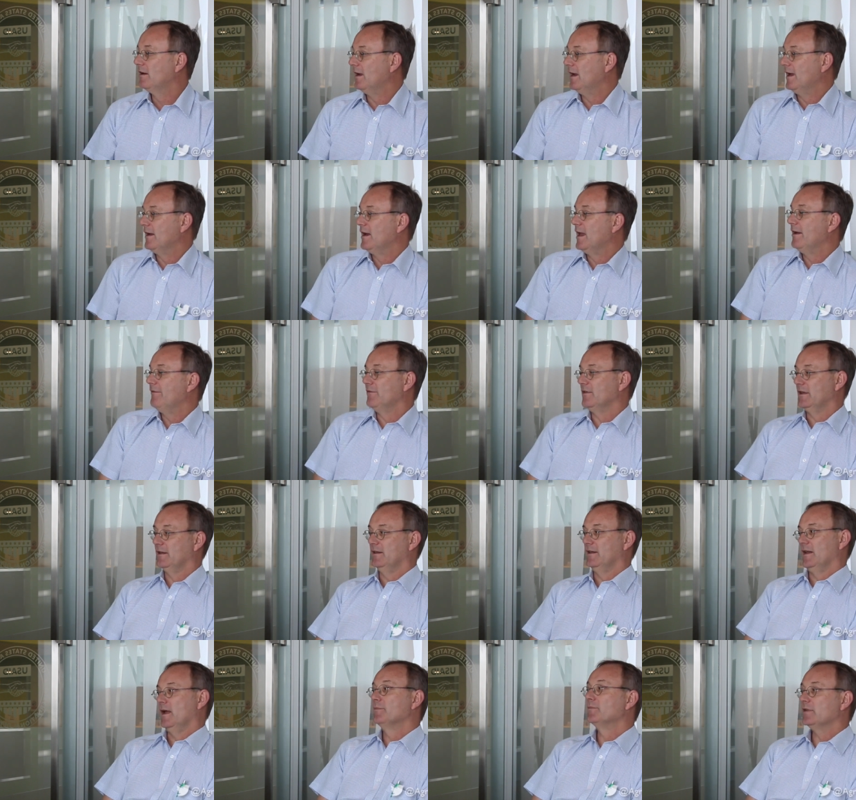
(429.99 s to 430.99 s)
and have
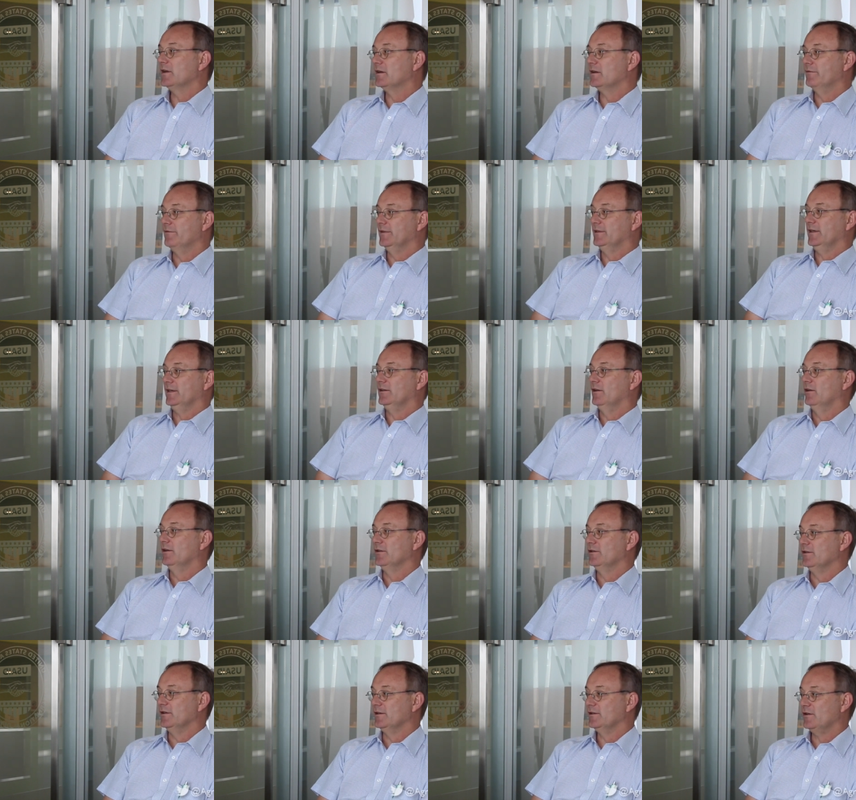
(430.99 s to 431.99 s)
the uptake of the
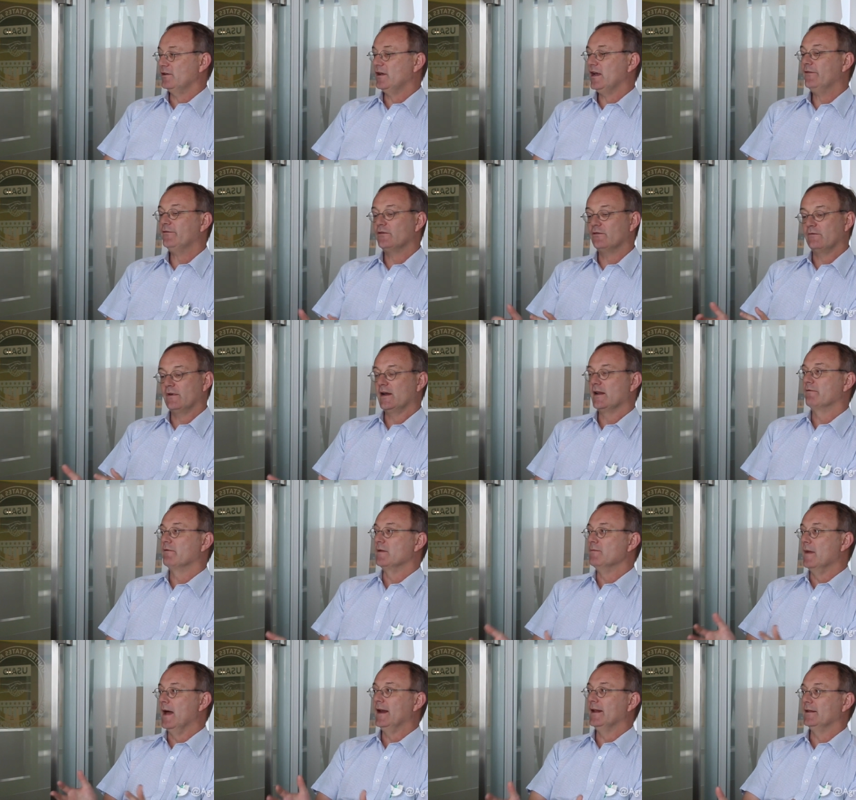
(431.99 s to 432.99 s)
technology. So you have to really
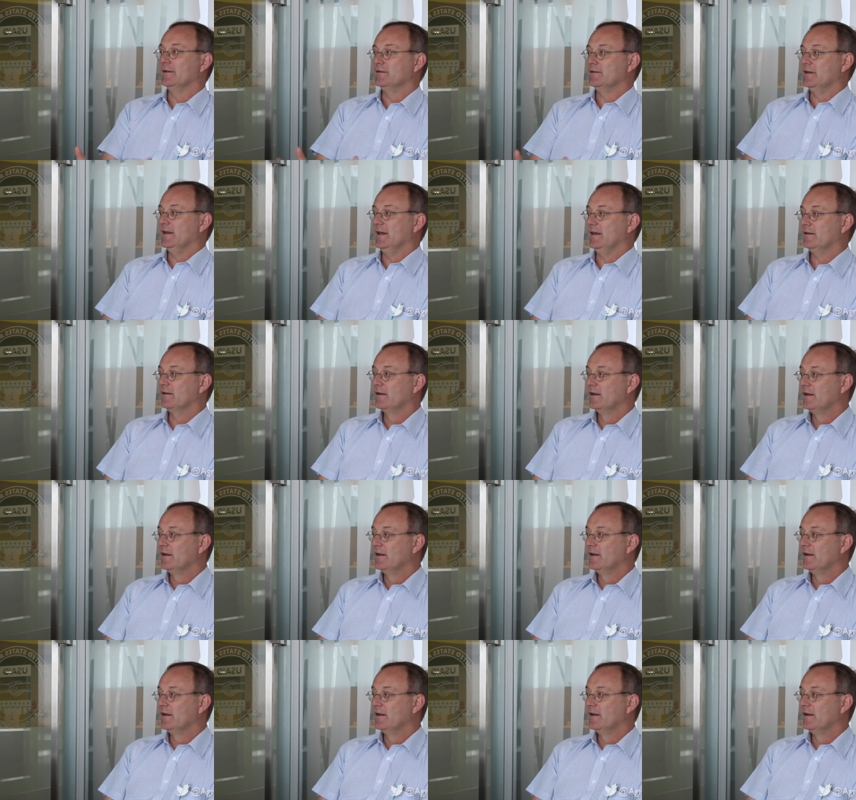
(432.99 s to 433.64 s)
rebalance that.